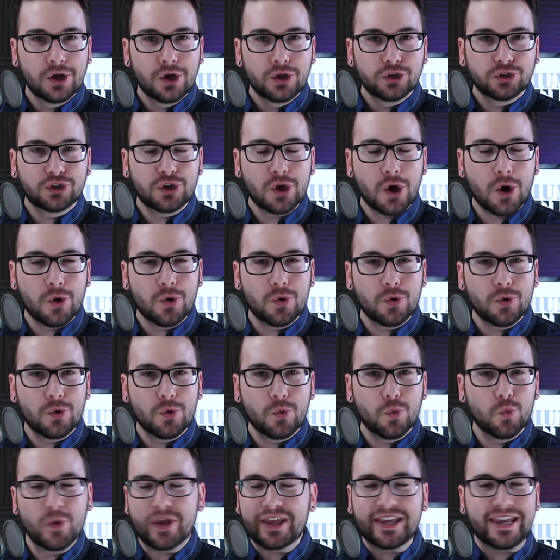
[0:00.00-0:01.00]
So
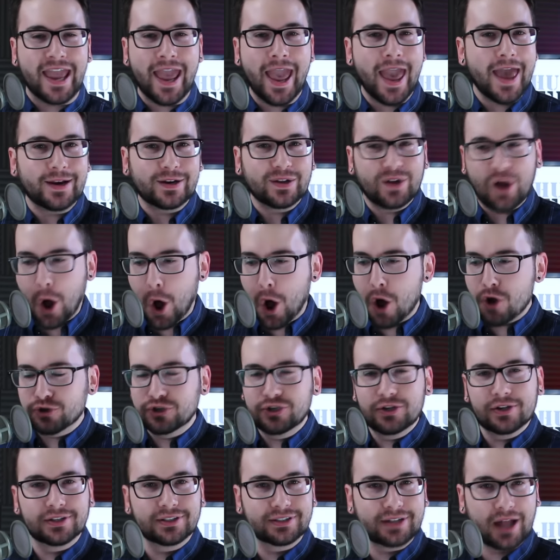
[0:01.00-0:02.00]
we can't call
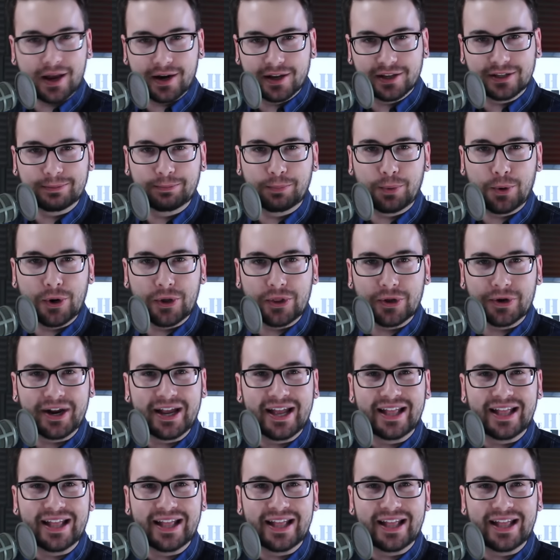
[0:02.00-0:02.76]
Jill Stein a spoiler.